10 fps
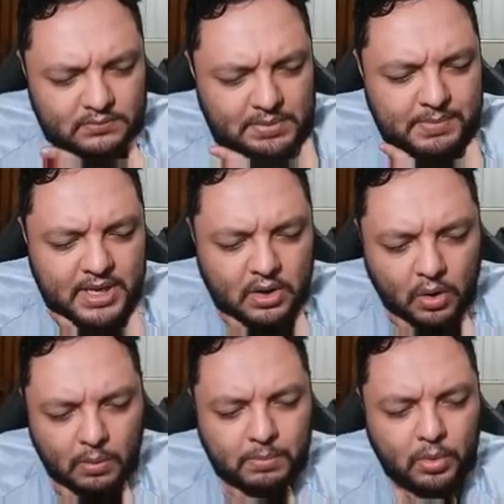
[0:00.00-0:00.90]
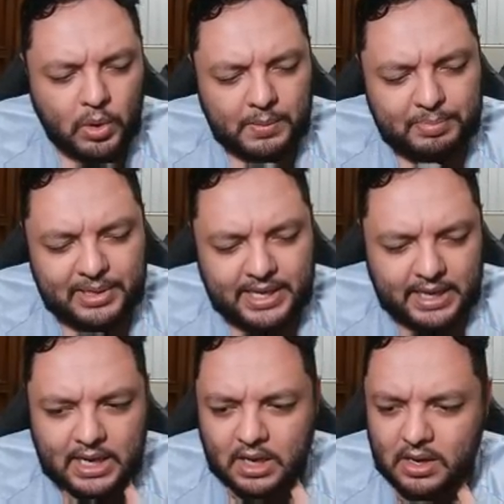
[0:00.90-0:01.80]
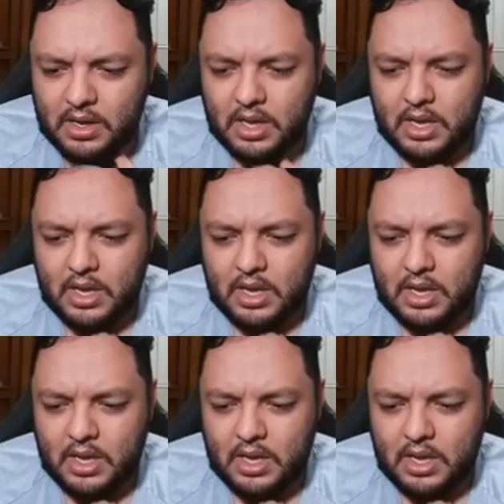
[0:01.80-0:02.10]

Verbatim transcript: maybe combo and play a,